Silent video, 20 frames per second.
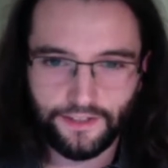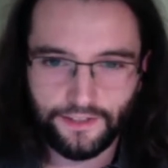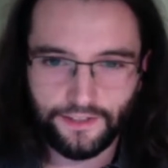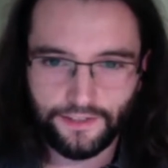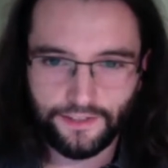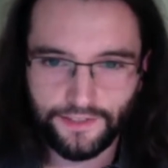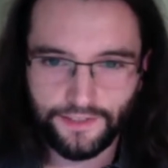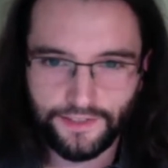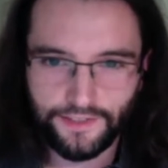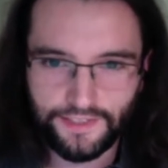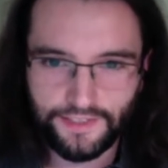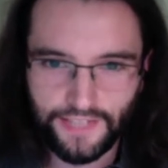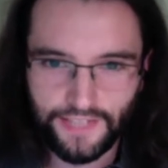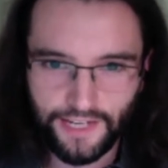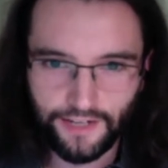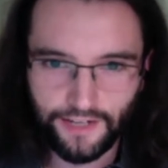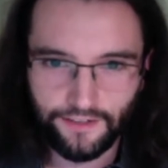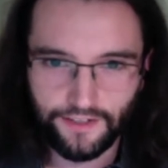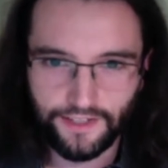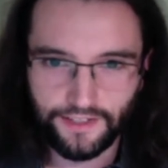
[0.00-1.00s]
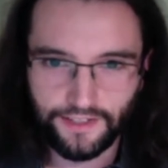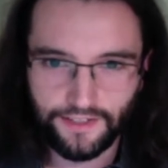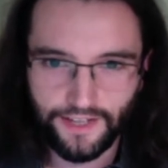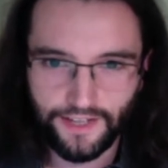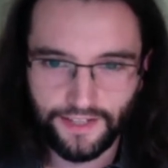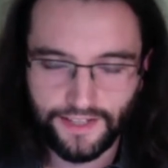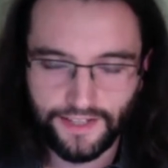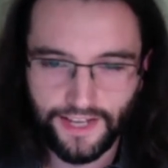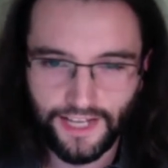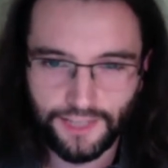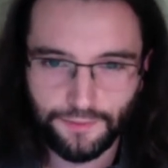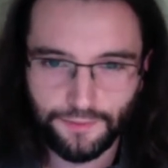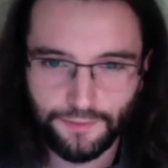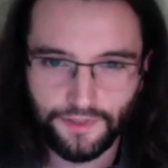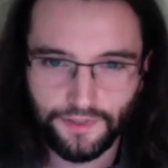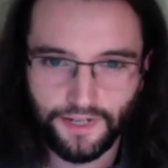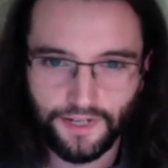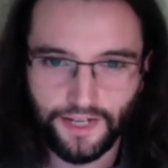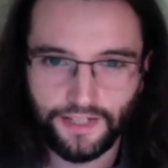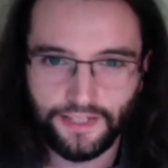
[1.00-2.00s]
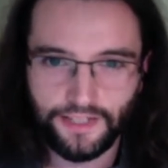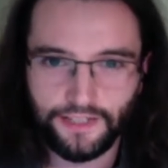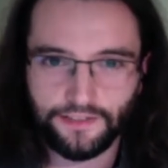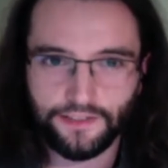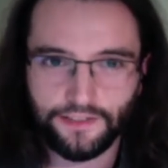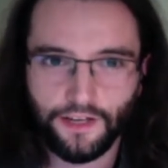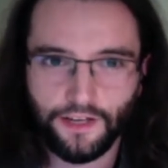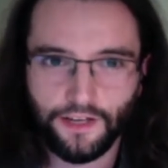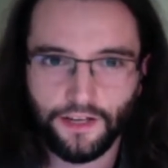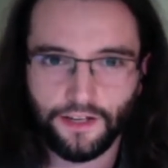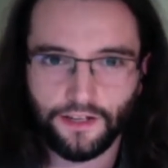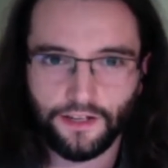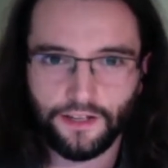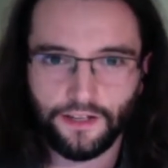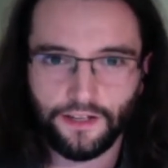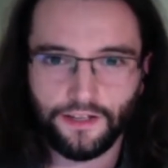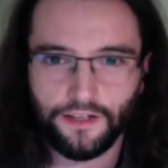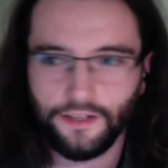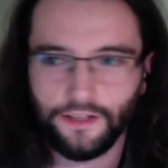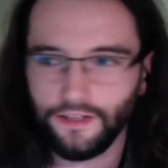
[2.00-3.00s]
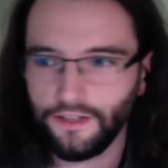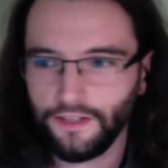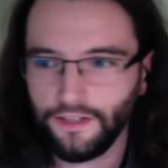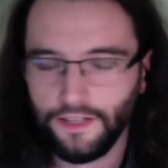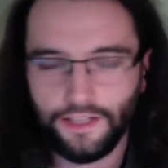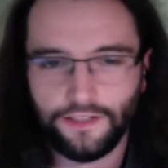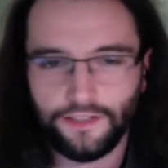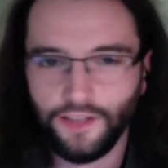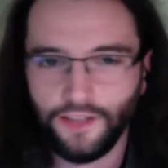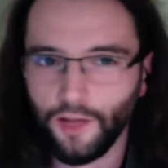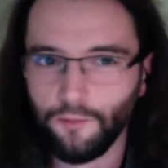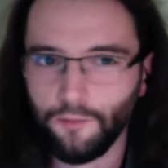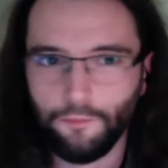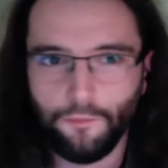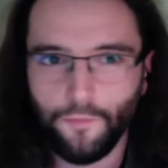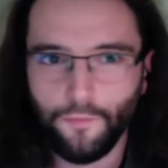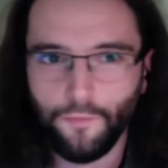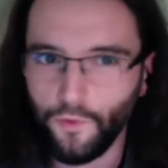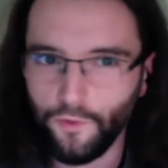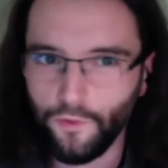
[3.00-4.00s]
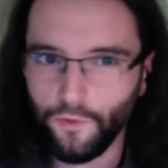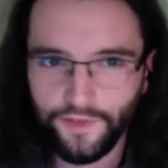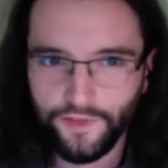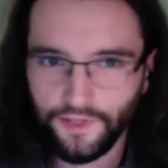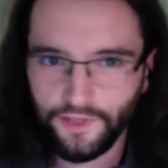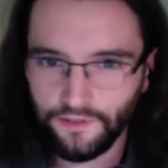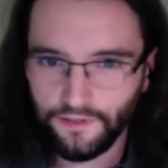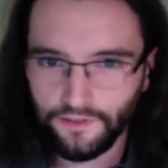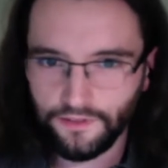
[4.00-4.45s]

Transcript: staring at Casper, and he's not moving.